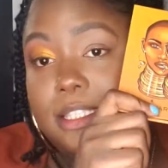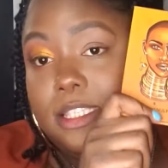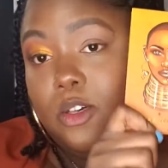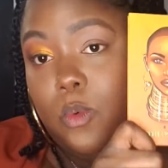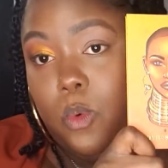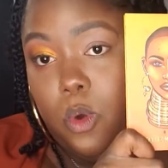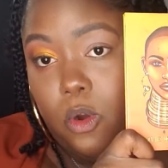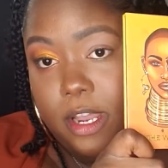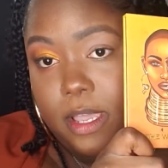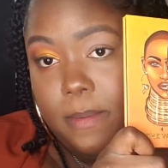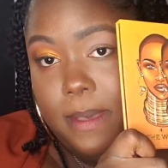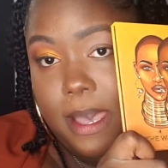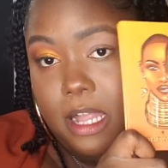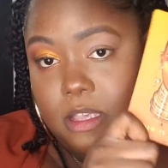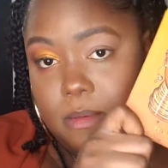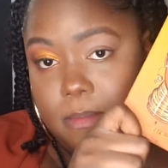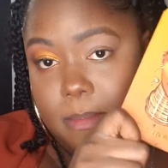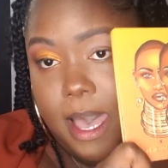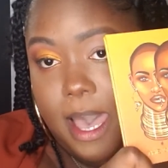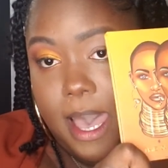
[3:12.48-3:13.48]
the Warrior
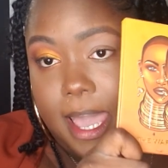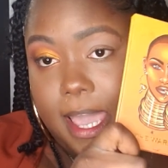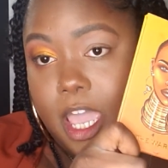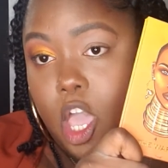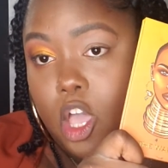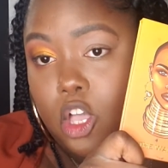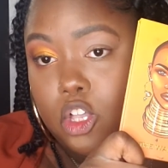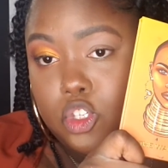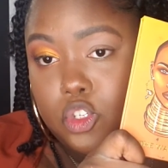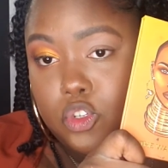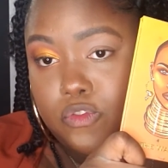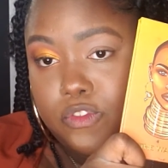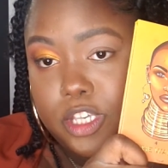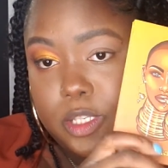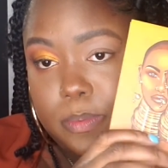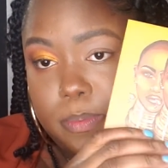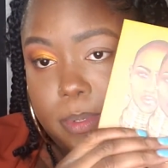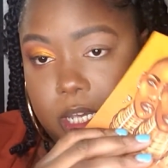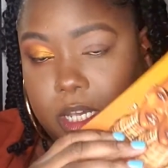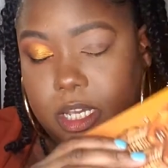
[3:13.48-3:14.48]
palette by Juvia's
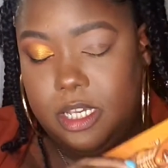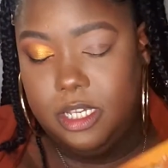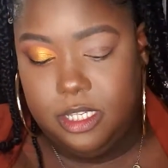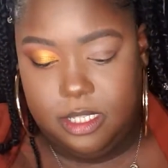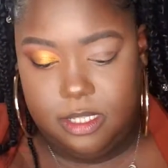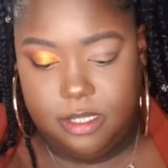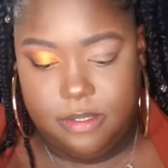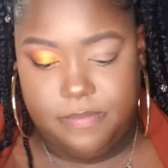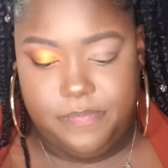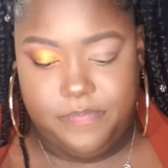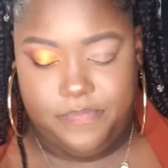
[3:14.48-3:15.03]
Place.